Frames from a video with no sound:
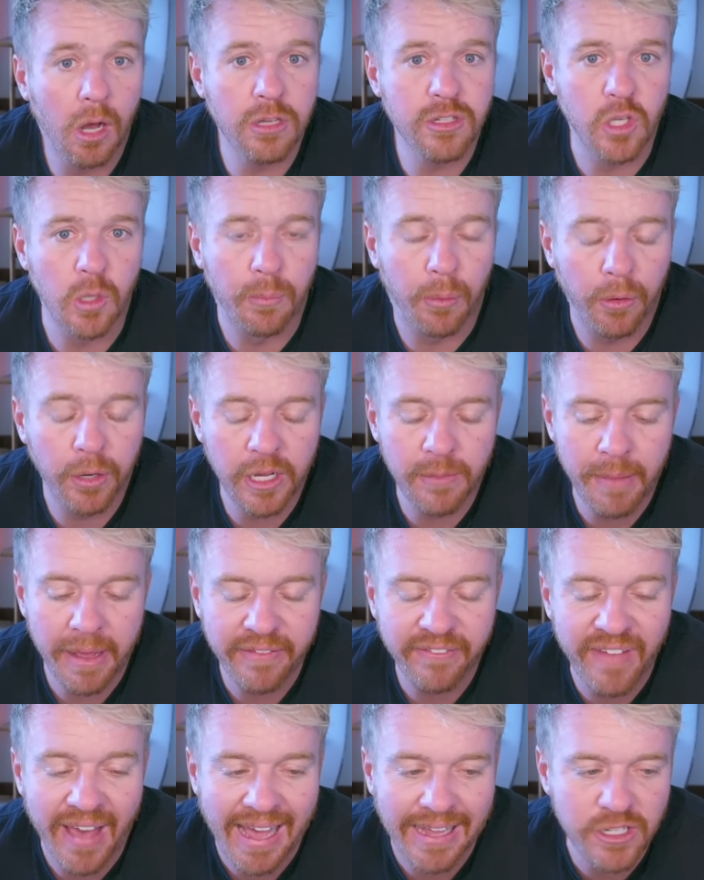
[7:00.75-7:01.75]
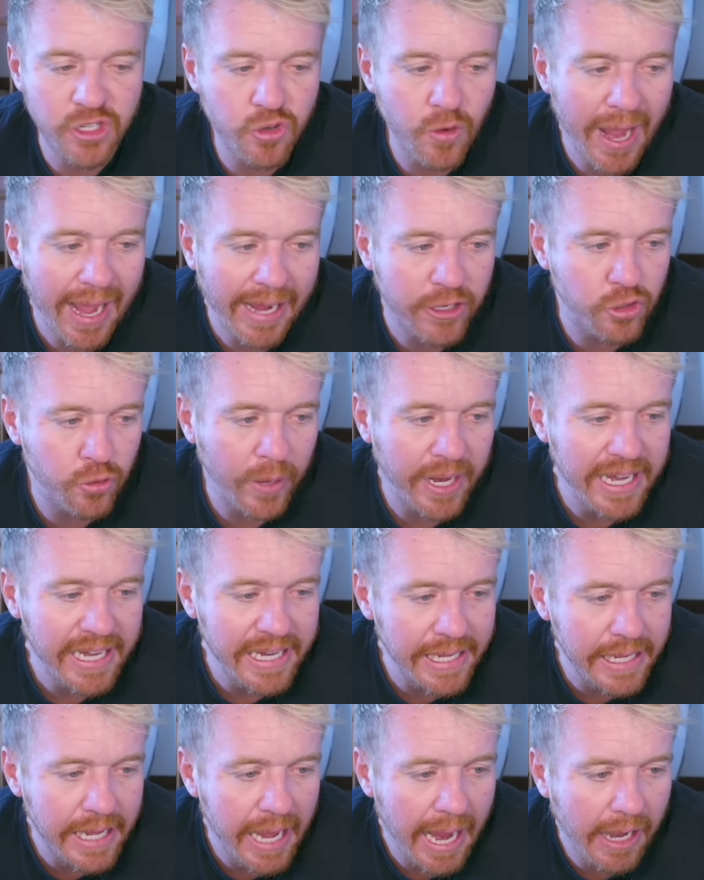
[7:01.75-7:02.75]
Also, pulling up my fast track
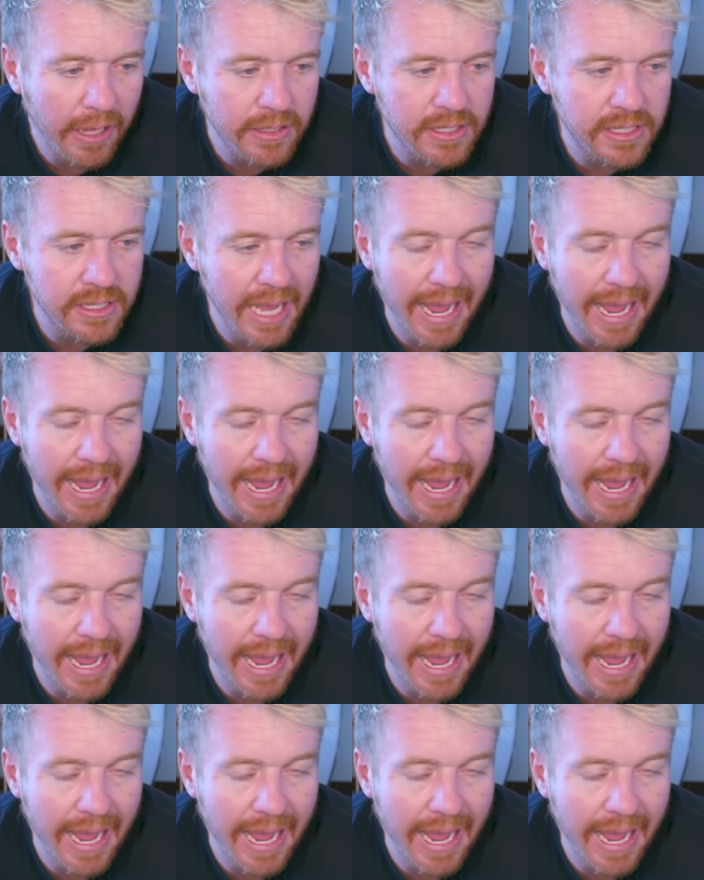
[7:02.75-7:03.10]
trading accounts.